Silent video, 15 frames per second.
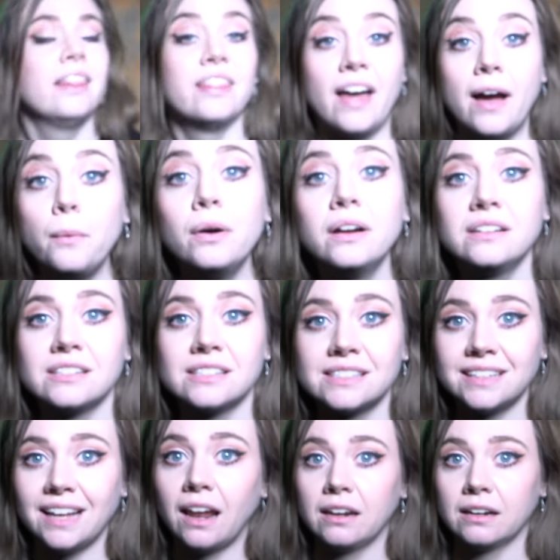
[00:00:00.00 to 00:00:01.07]
That one just
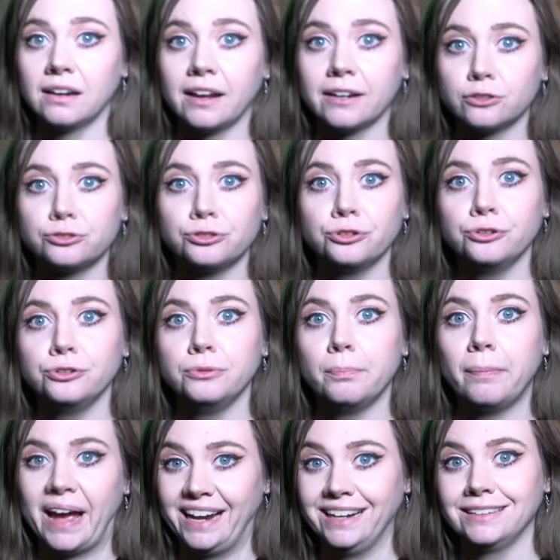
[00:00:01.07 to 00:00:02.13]
sounded like two
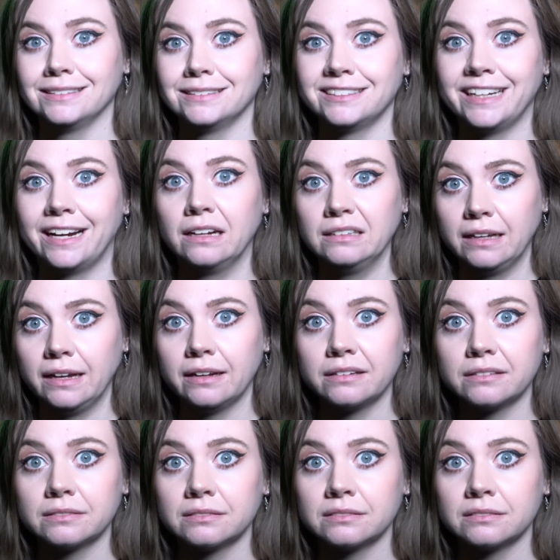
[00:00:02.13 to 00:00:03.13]
bangs down there.